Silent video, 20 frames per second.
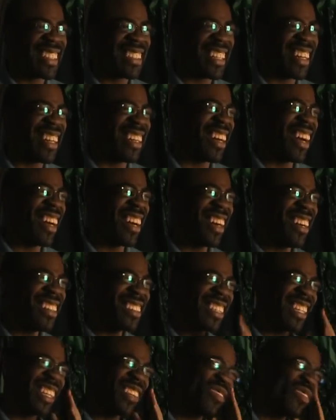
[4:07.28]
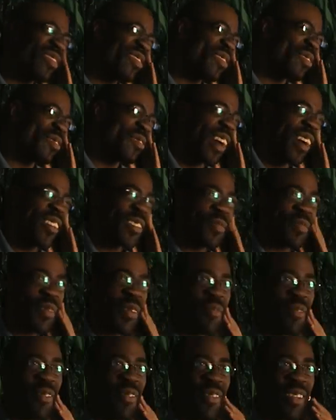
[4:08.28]
I, I can't say the fight was
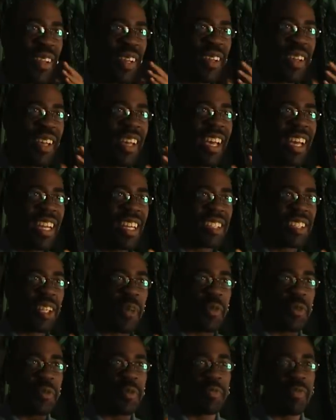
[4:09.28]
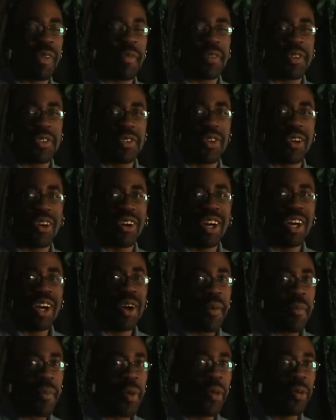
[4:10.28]
the, the stoppage was premature.
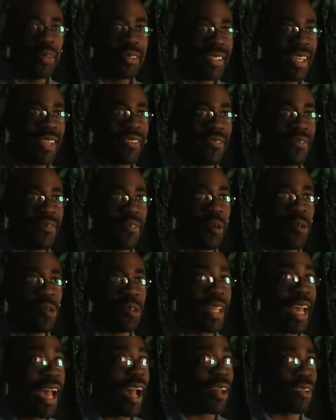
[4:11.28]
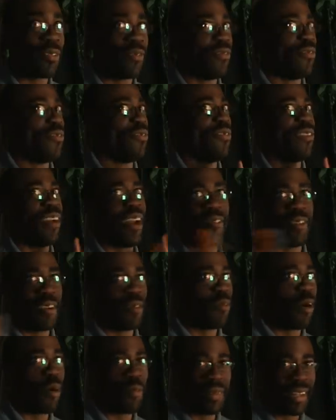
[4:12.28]
Paul did fall down
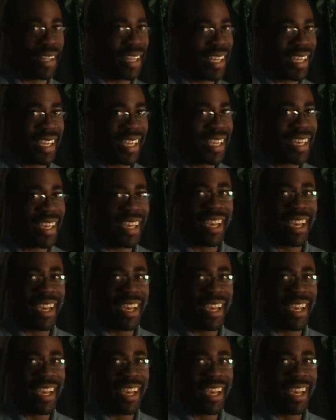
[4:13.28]
very wobbly.